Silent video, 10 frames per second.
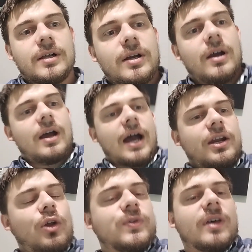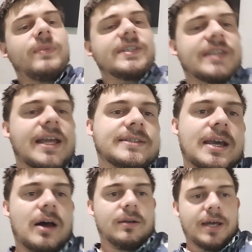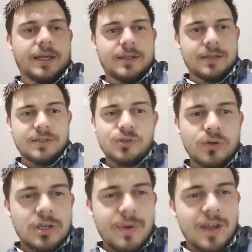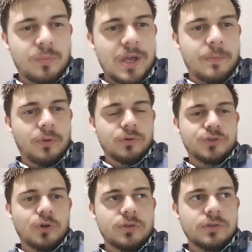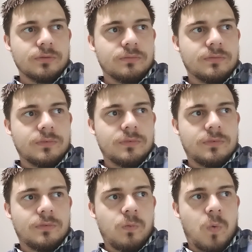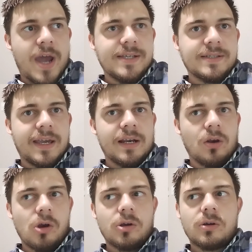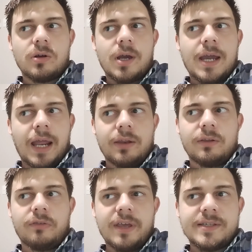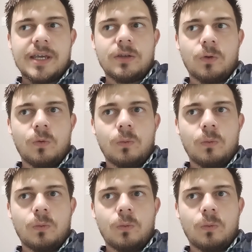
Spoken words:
I don't know something stands out, like a certain amount of people, certain ways they look, and the things they do.